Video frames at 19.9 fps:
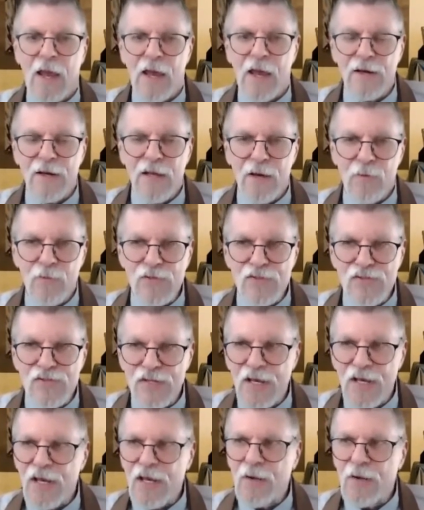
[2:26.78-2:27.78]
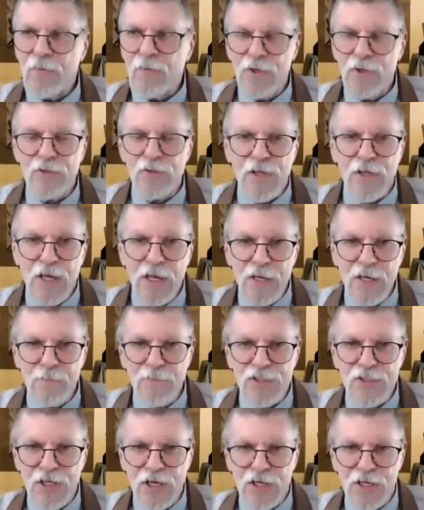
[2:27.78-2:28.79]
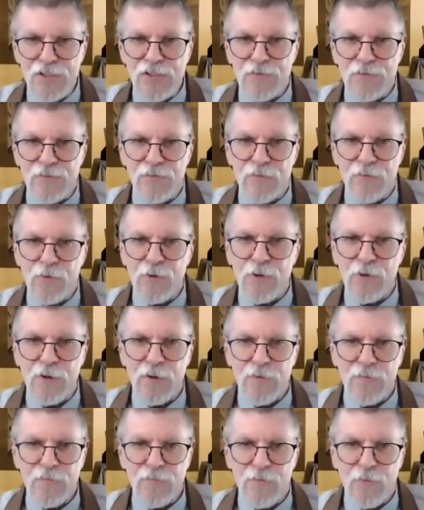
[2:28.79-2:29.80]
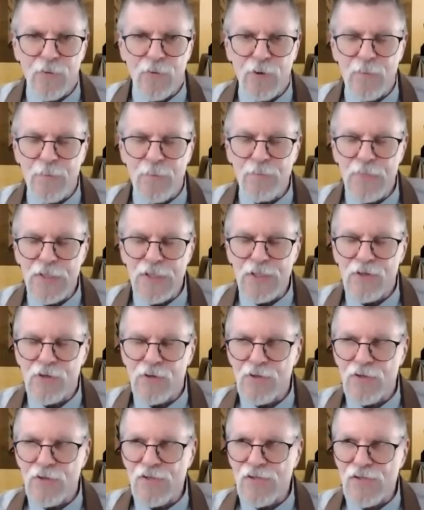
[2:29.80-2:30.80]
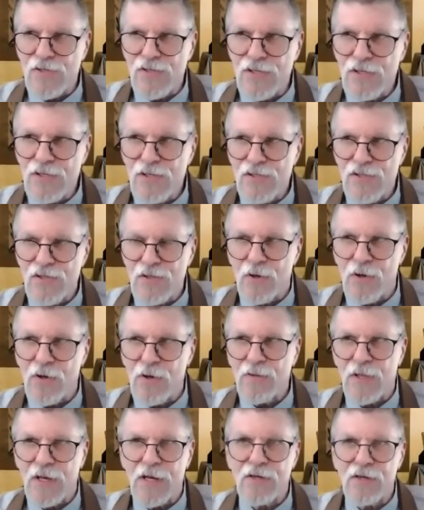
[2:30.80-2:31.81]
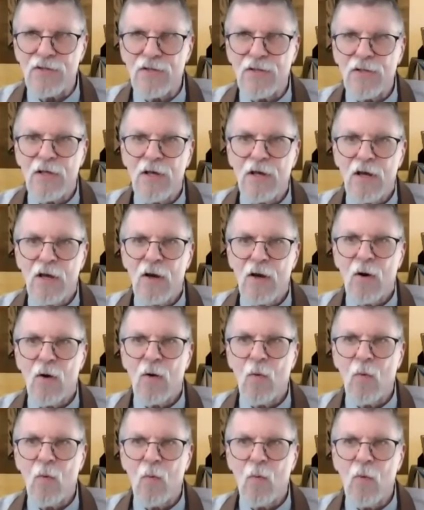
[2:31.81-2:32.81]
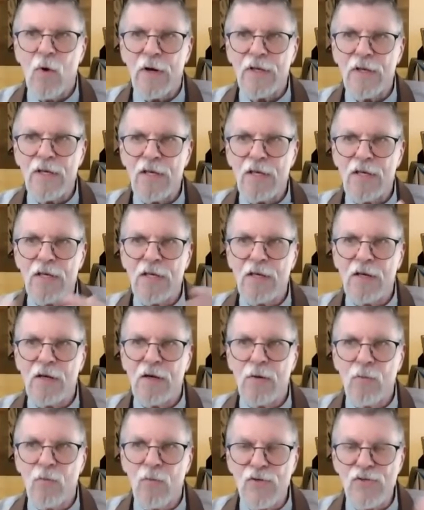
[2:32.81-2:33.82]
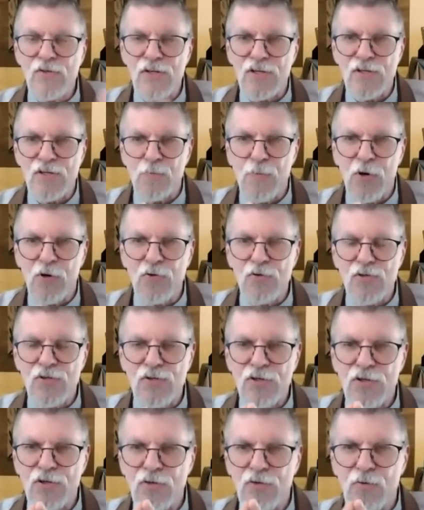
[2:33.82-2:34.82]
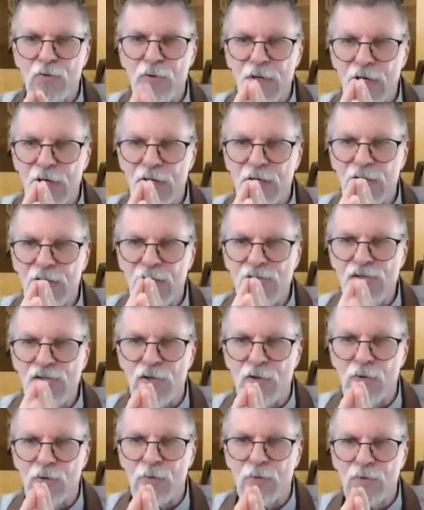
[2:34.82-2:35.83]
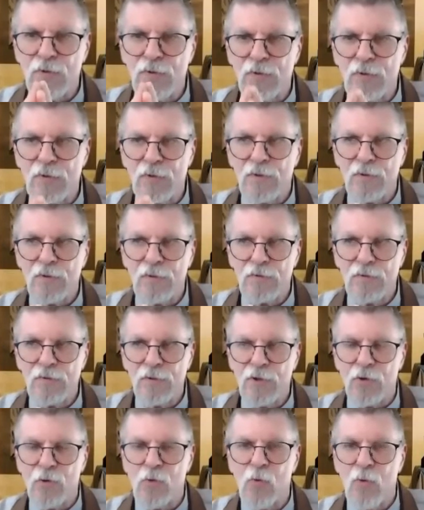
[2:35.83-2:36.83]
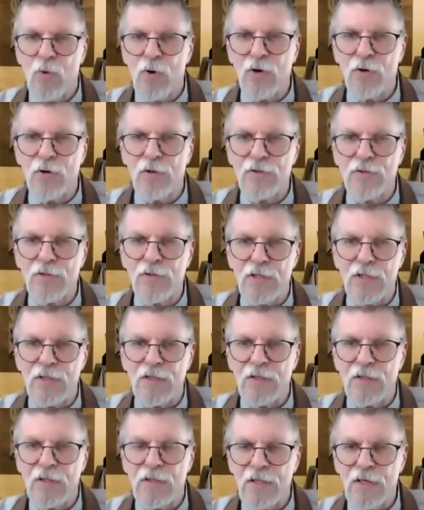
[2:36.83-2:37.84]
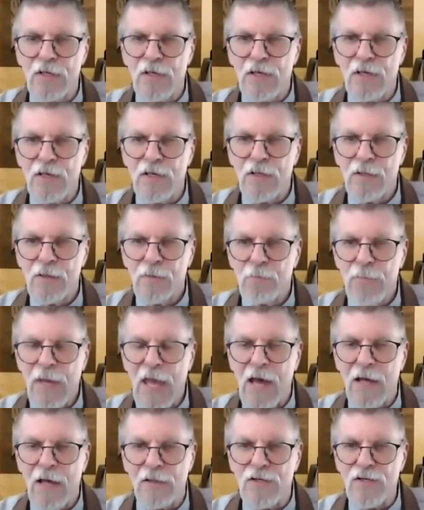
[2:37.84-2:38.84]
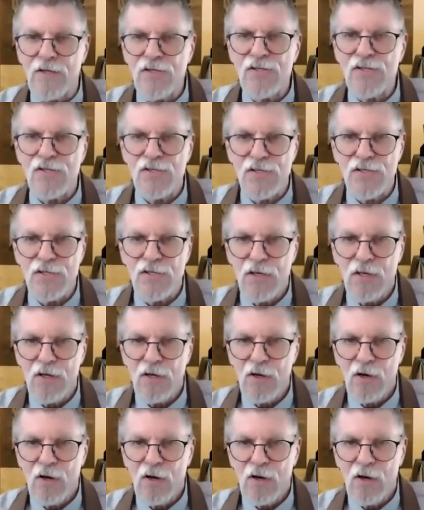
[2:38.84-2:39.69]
And that was a real game changer for him, because he saw that what he was exposed to in his own little world in the palace